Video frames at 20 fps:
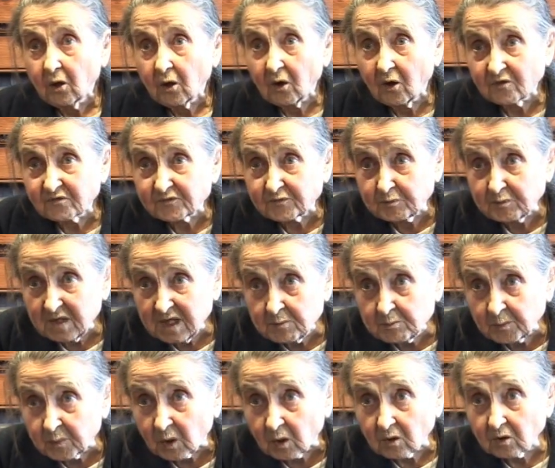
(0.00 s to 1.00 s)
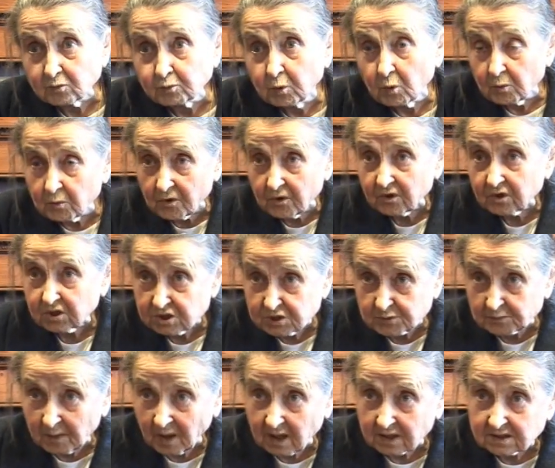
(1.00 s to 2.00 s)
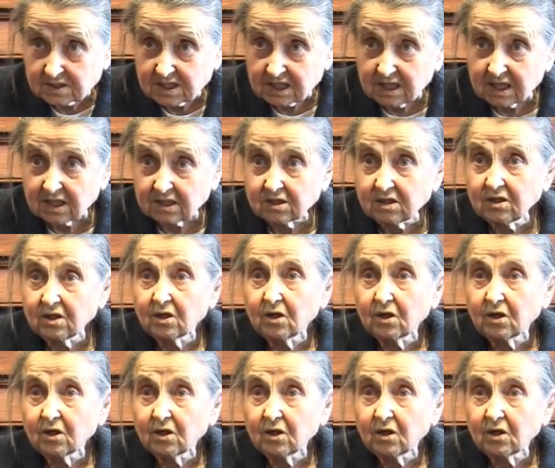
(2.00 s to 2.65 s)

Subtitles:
of people who were responding